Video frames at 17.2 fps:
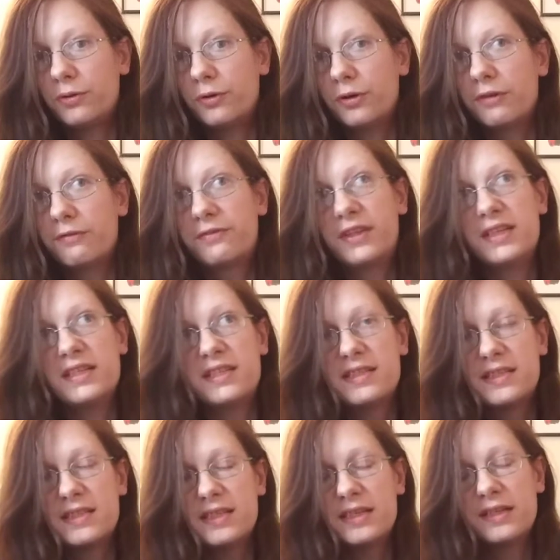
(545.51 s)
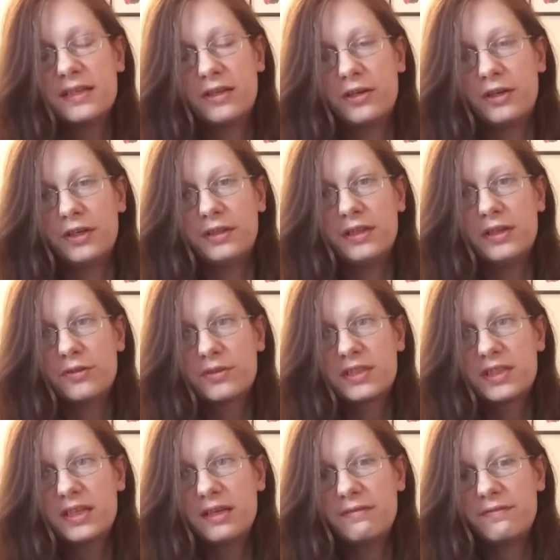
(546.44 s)
or if they see it on their
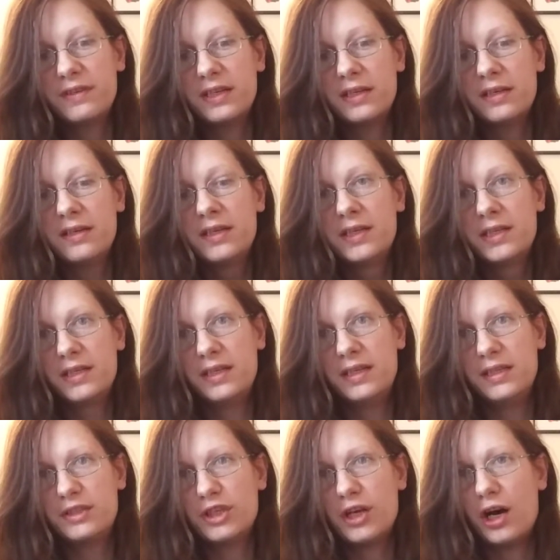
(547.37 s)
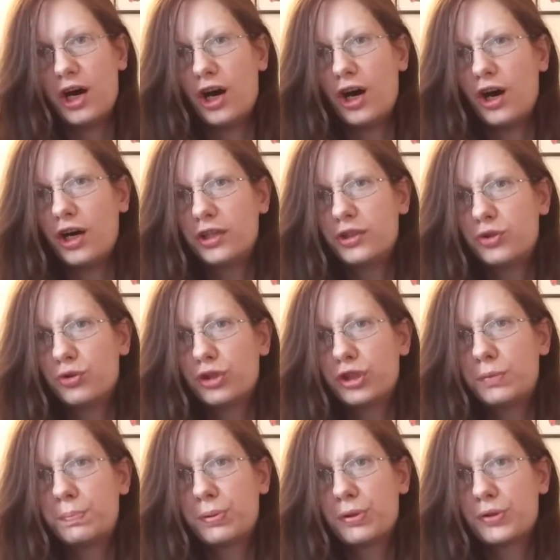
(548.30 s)
TV, it's
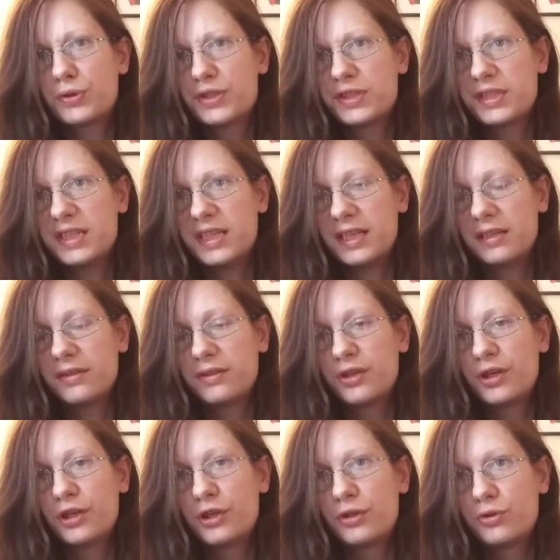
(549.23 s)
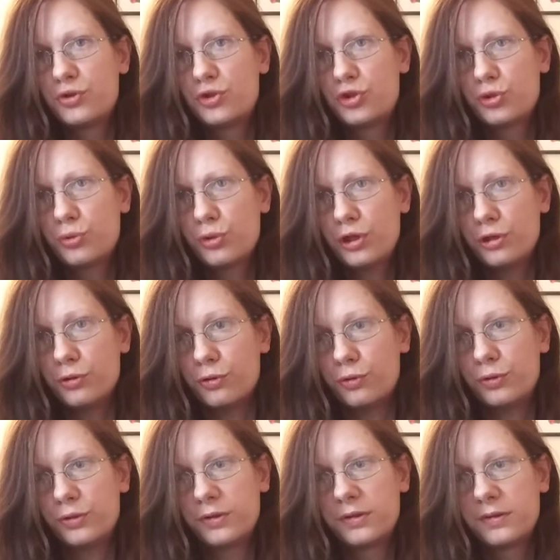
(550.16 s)
100% true.
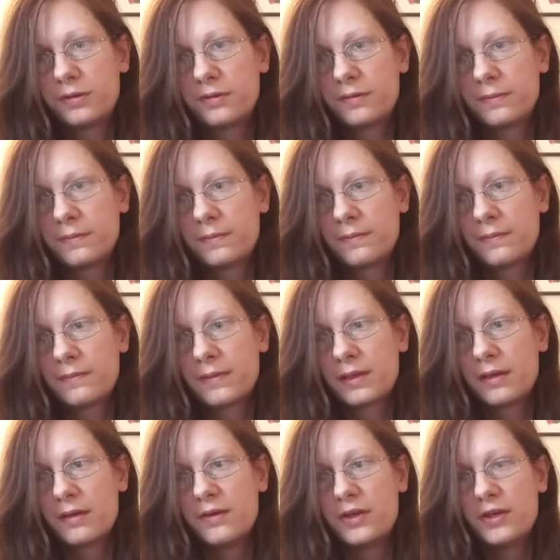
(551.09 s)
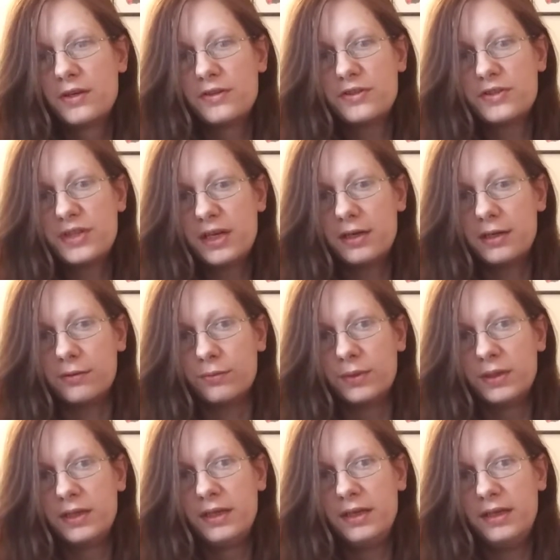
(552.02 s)
So,
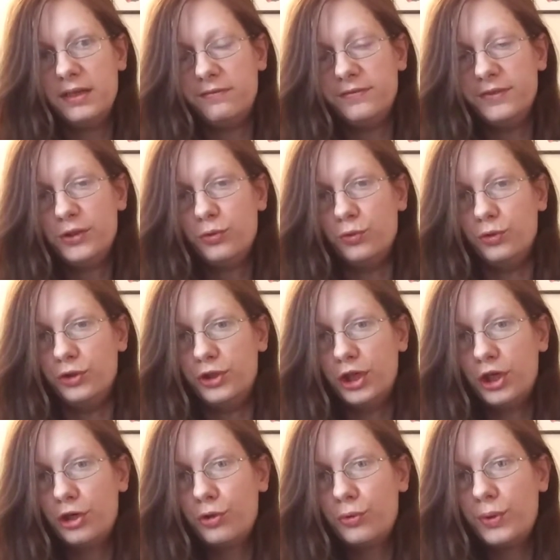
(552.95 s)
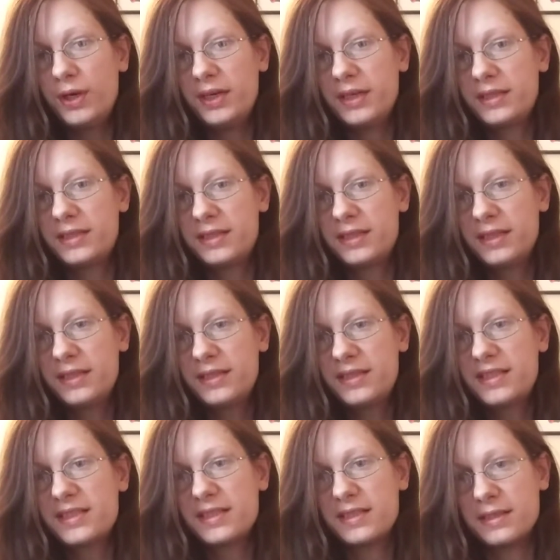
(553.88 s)
if you go
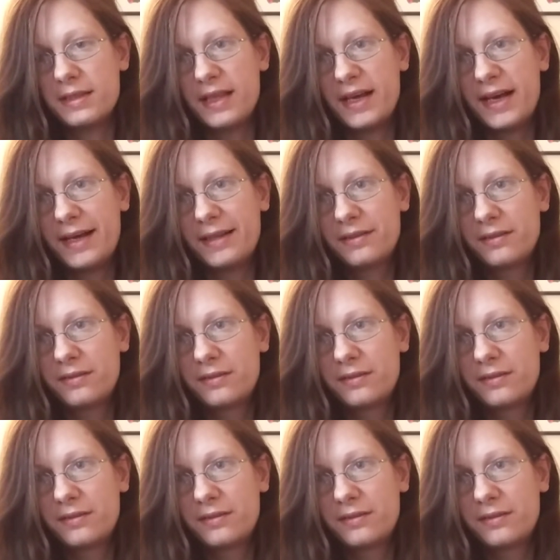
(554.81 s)
against that,